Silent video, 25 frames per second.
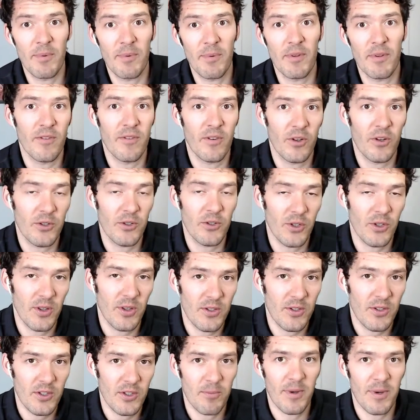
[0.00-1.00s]
and furniture they
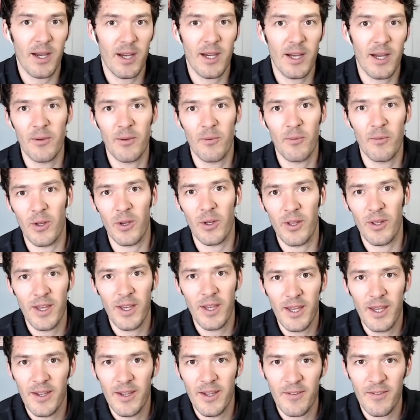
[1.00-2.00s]
should buy and where
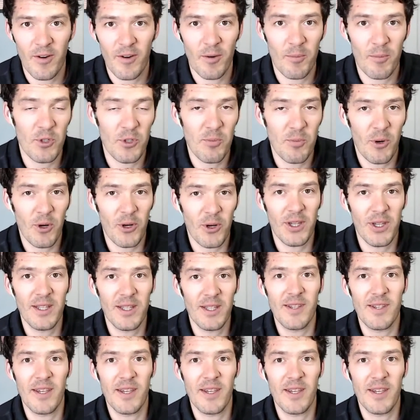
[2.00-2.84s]
farmers markets?